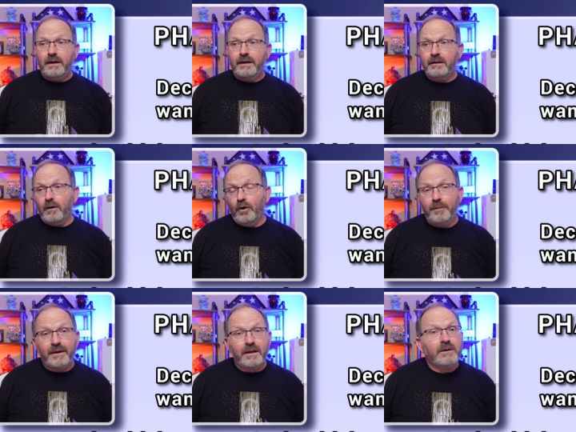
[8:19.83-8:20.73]
And
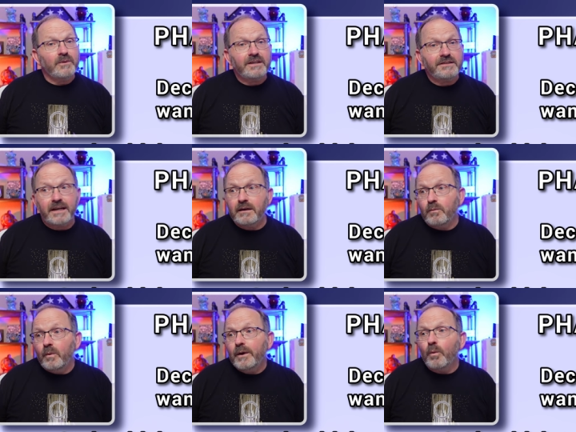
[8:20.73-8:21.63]
ultimately, we
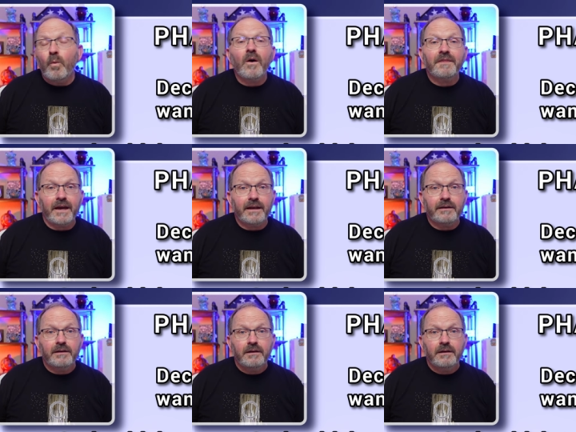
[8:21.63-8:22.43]
decided we don't want that.